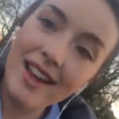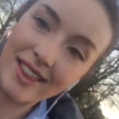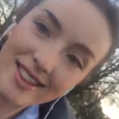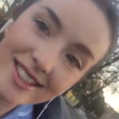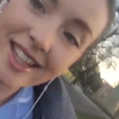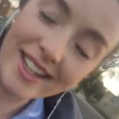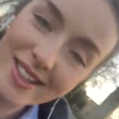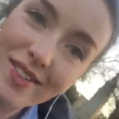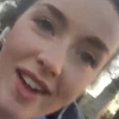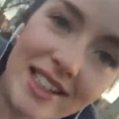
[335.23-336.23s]
the sun
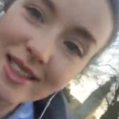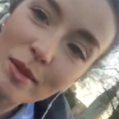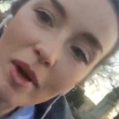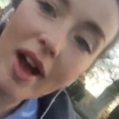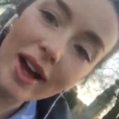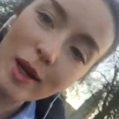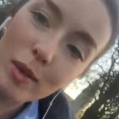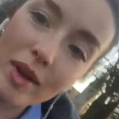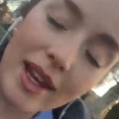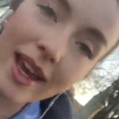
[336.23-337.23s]
is rising
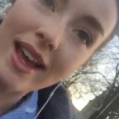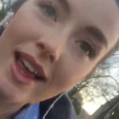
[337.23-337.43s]
behind me.